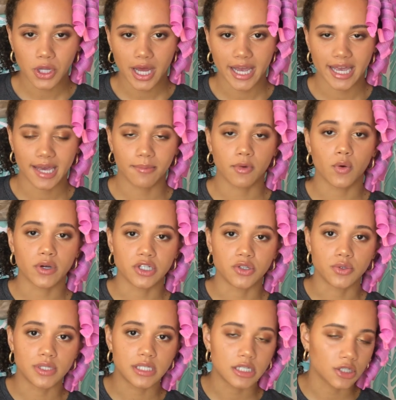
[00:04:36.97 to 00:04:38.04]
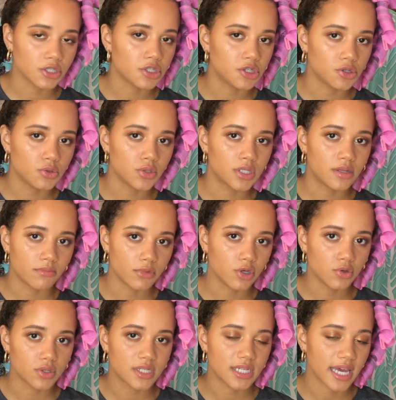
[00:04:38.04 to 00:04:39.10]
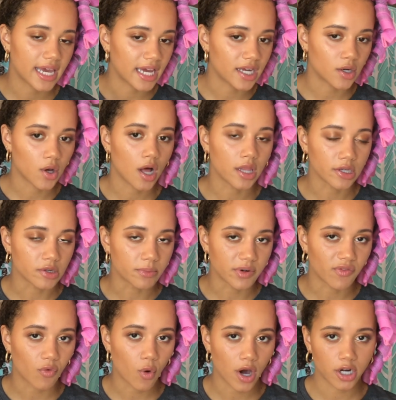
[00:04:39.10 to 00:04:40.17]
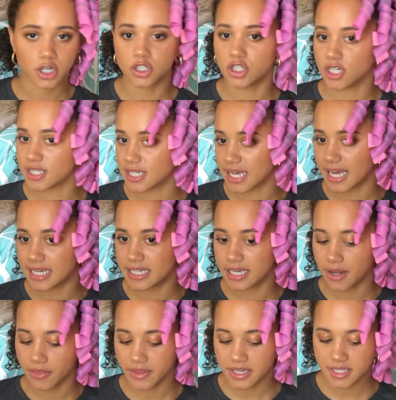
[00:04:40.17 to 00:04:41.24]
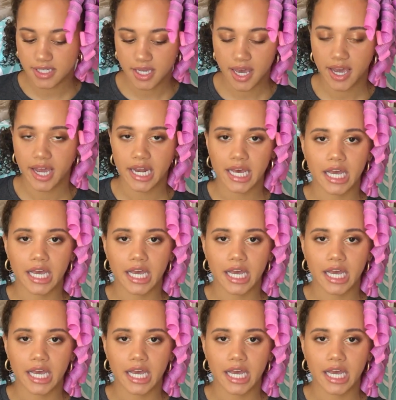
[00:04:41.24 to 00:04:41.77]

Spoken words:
I am going to still use the mousse and a little bit of water, just like I did on this side.